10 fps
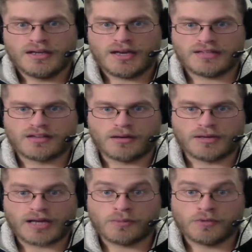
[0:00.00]
it's coming.
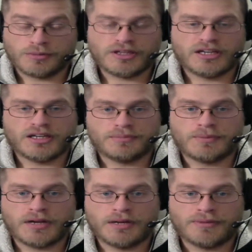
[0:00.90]
I will be getting a
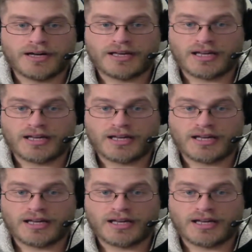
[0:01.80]
better mic.